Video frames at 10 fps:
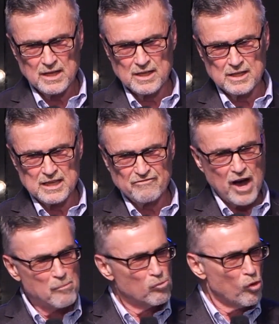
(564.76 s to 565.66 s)
if
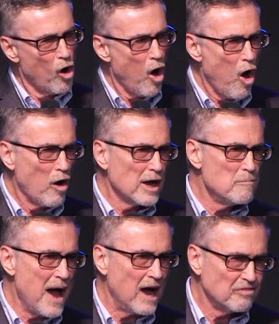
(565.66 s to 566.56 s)
I'm wrong
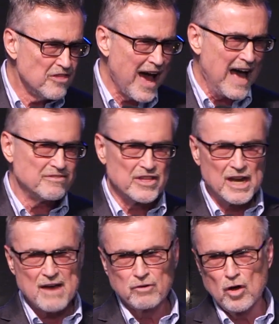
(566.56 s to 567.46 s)
about that, then
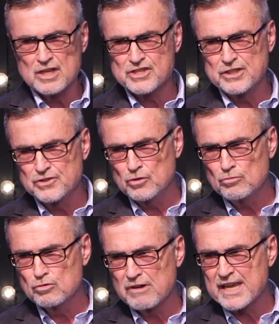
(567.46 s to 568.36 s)
I've lost the two
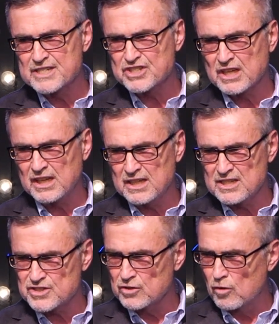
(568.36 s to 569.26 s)
greatest keys
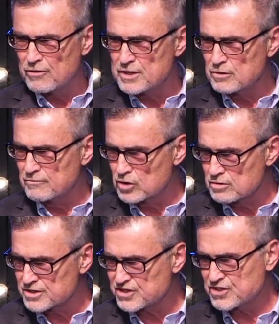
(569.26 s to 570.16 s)
in all the
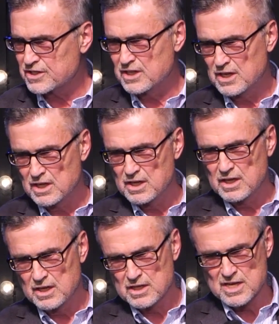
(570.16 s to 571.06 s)
universe.
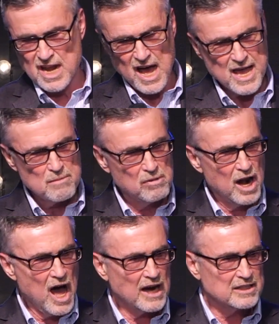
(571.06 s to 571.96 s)
And I am
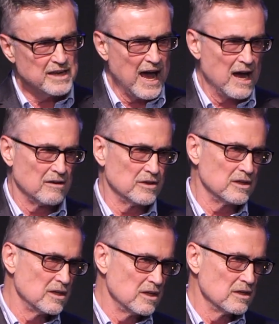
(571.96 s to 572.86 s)
locked out
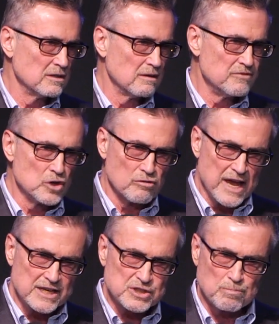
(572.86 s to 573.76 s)
of the
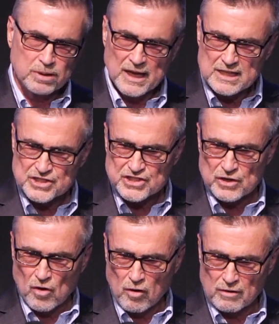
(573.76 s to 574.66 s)
greatest place in
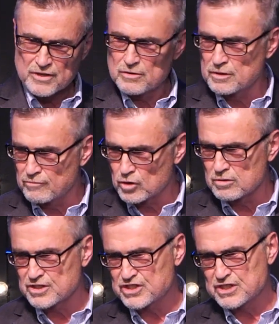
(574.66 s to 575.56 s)
all of the
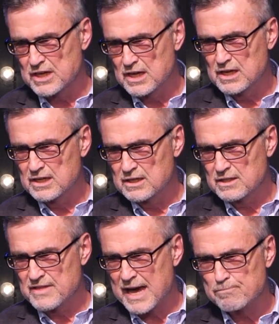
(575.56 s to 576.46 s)
universe.
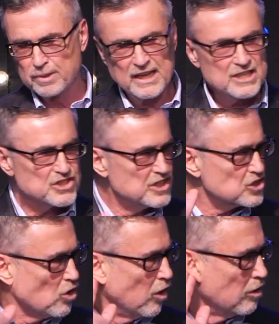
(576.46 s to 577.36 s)
That place is
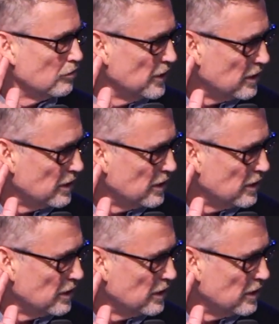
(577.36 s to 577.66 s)
called,